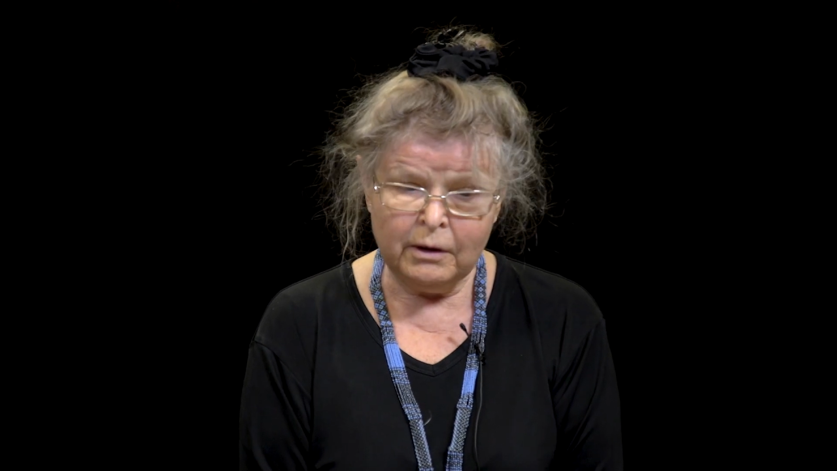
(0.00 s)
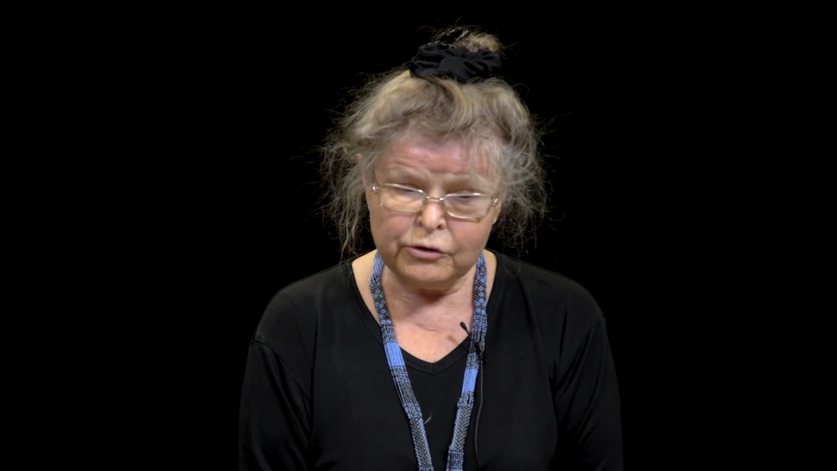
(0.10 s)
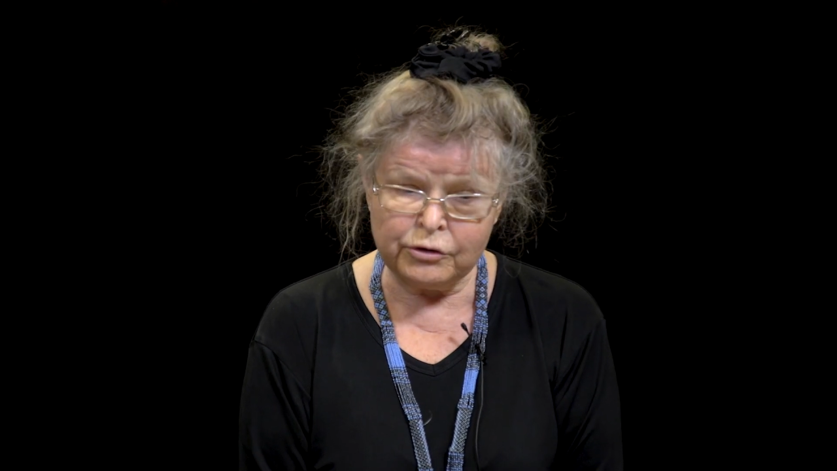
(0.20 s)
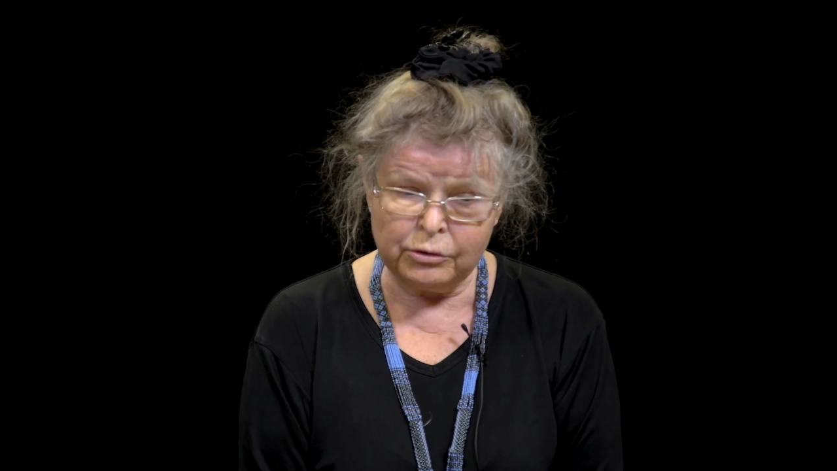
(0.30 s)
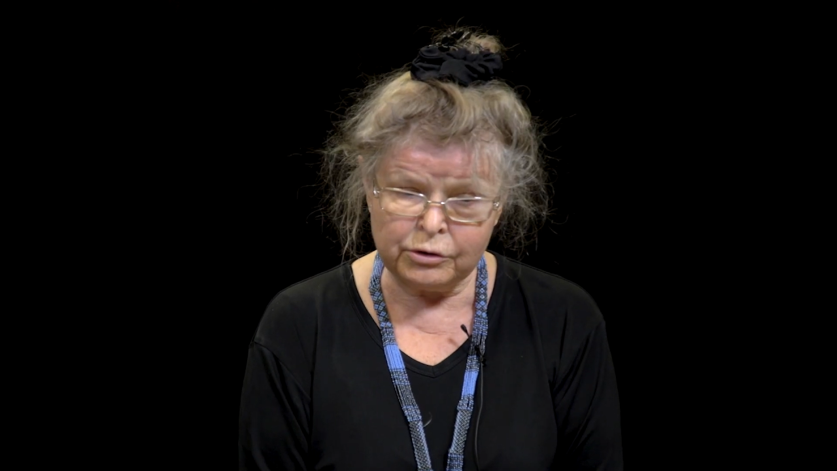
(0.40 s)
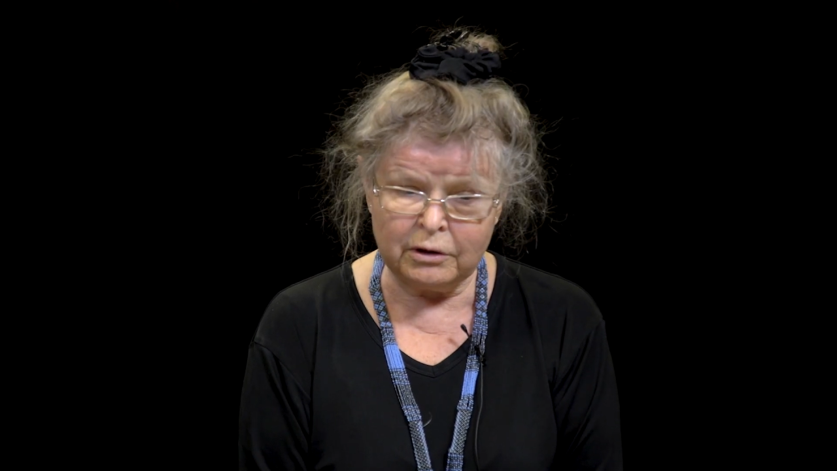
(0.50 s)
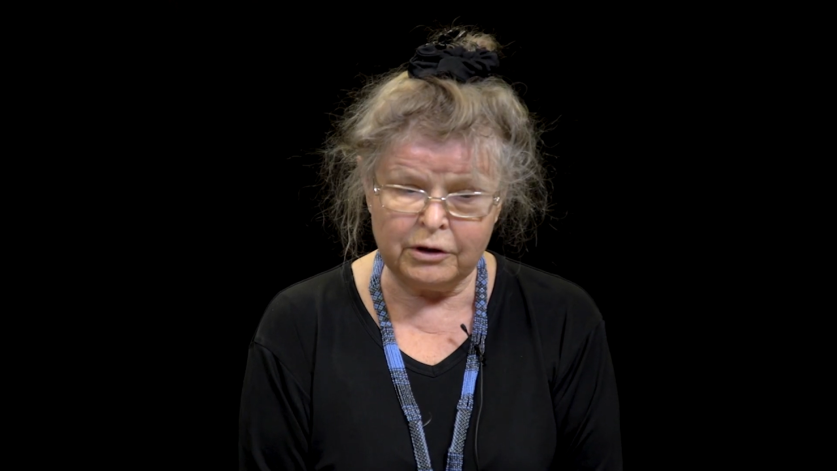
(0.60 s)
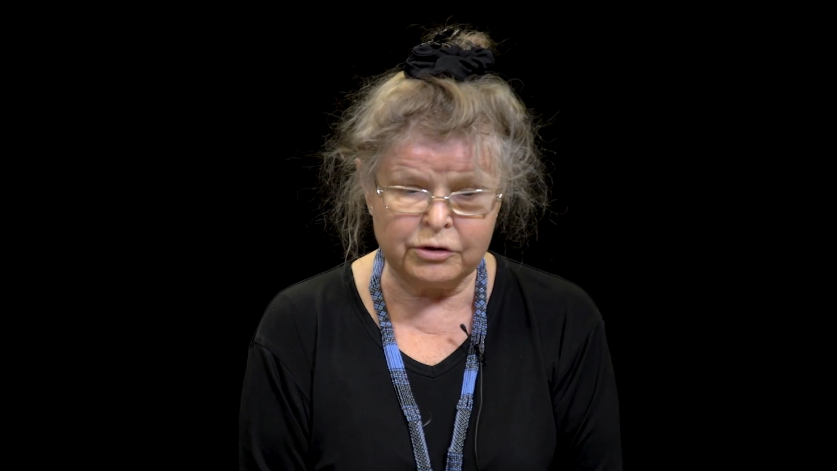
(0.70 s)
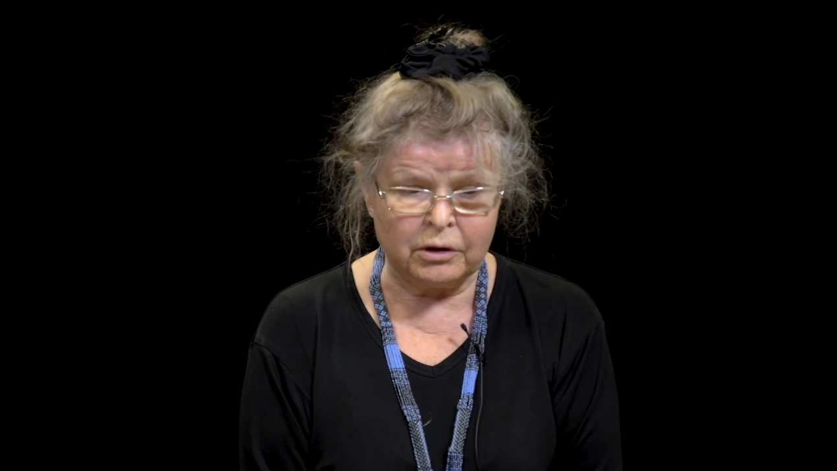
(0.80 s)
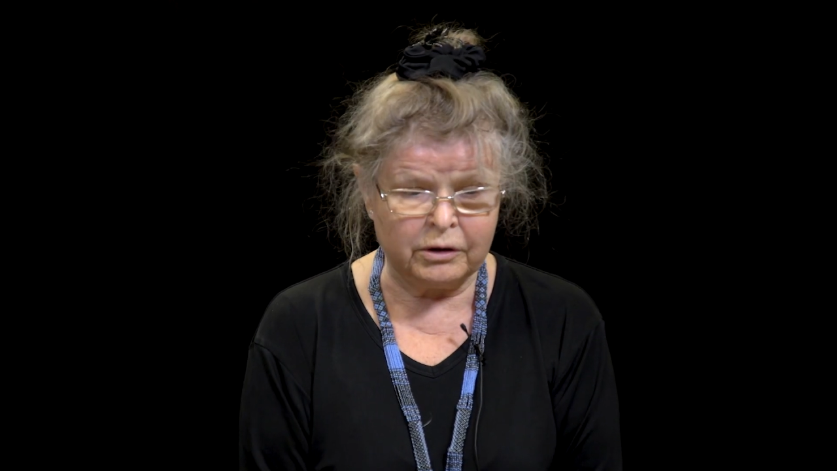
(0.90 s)
Social
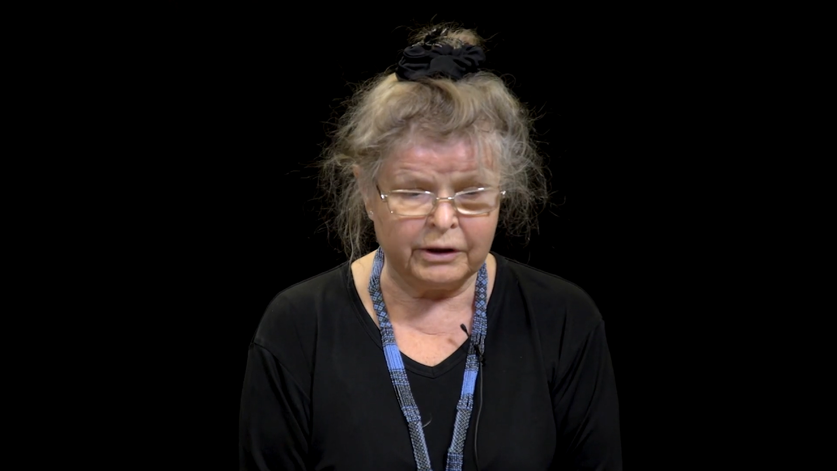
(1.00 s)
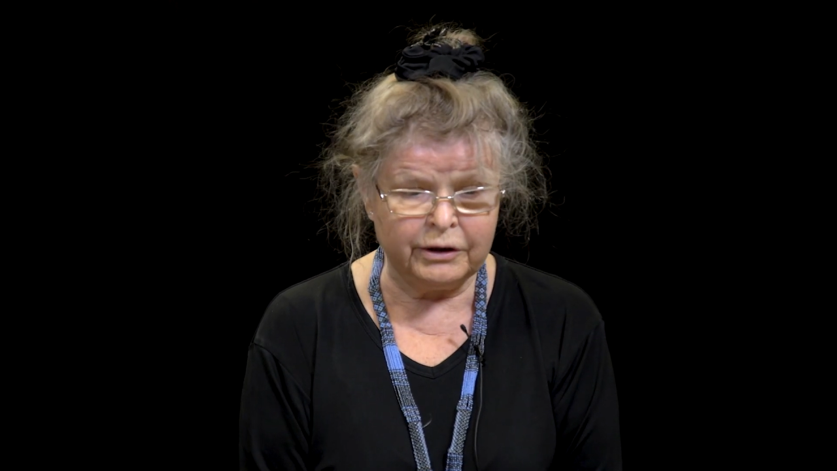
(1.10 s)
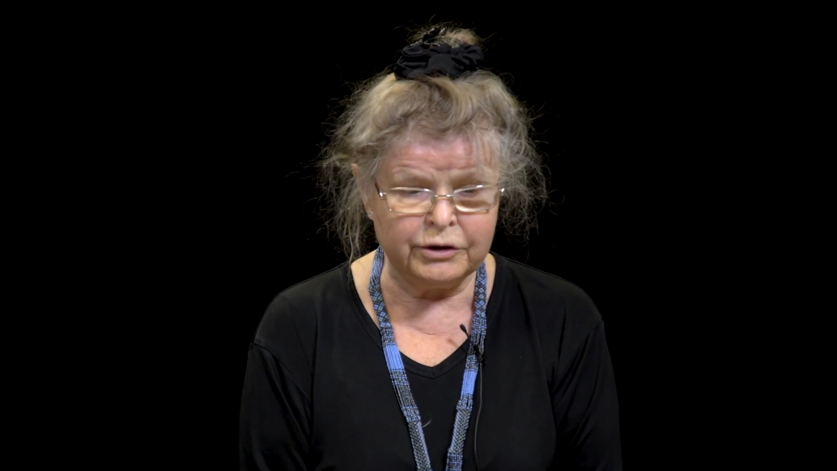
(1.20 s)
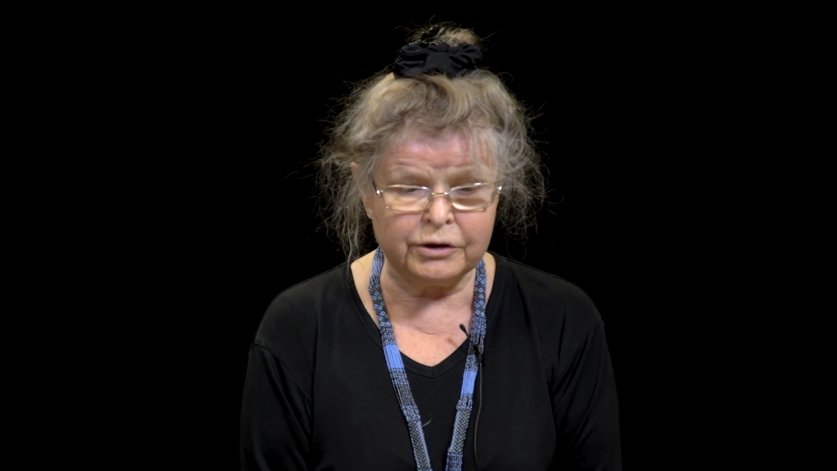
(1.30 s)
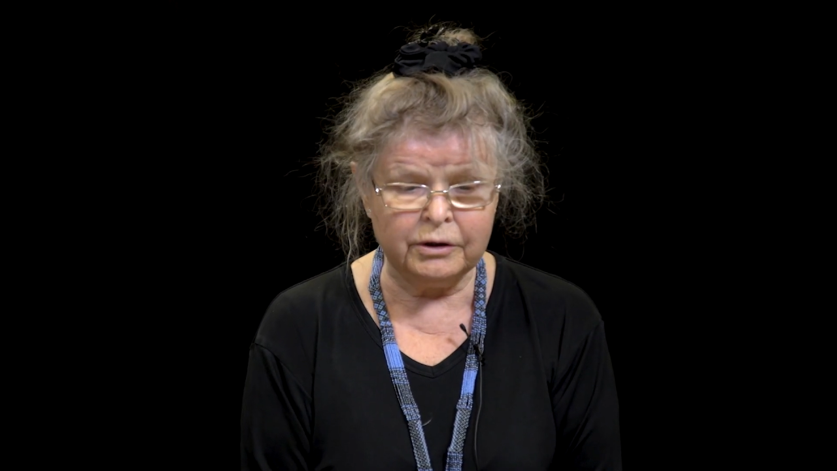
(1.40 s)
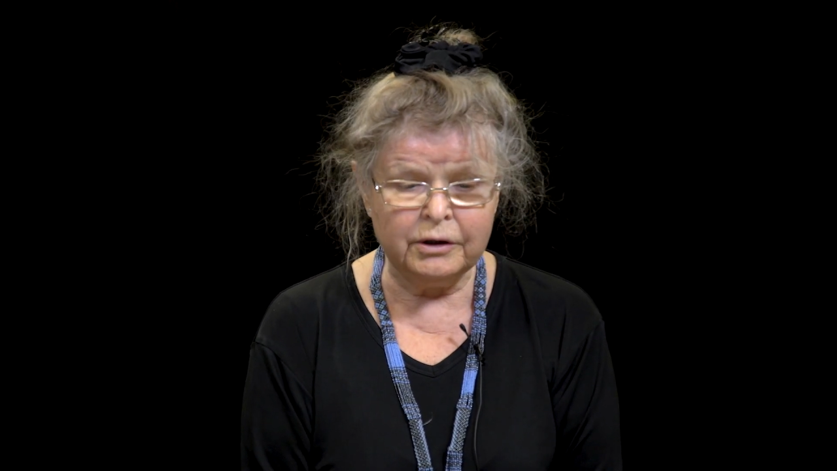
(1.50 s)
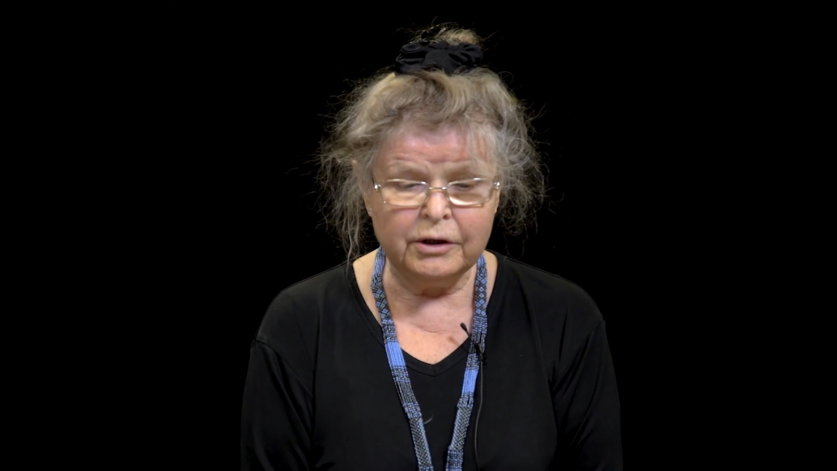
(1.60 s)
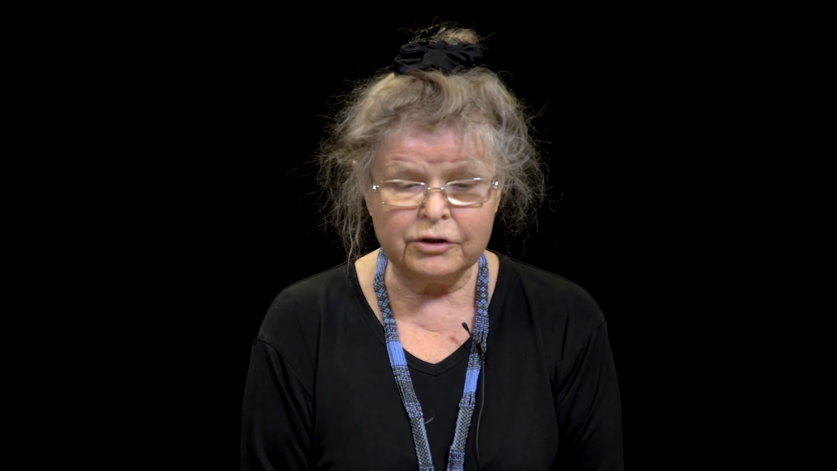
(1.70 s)
dislocation,